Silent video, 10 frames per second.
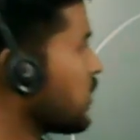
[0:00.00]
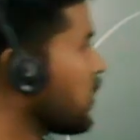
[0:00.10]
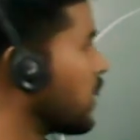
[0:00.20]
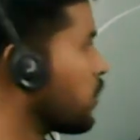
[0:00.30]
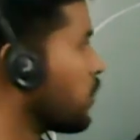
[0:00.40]
at the
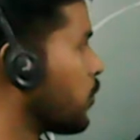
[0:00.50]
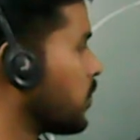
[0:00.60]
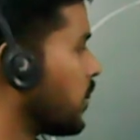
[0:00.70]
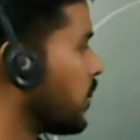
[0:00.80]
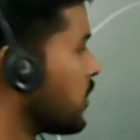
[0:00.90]
point
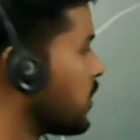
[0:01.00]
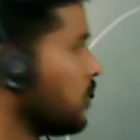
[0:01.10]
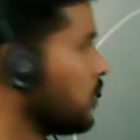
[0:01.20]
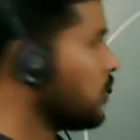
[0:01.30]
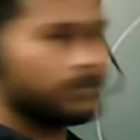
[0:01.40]
S and T.
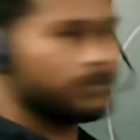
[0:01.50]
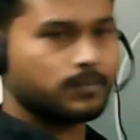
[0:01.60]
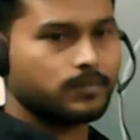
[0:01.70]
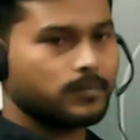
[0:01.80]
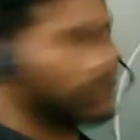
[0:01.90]

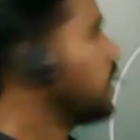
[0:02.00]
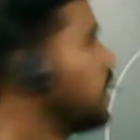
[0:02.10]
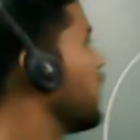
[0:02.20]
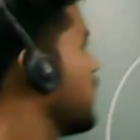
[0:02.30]
Then